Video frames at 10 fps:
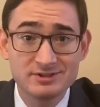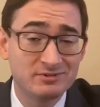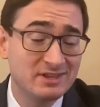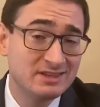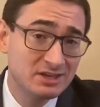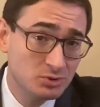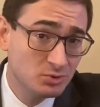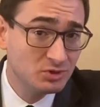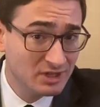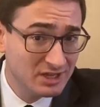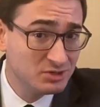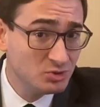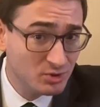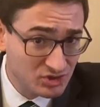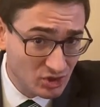You know, they
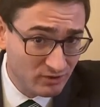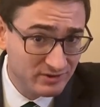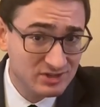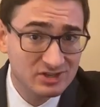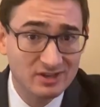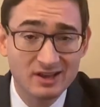do a service.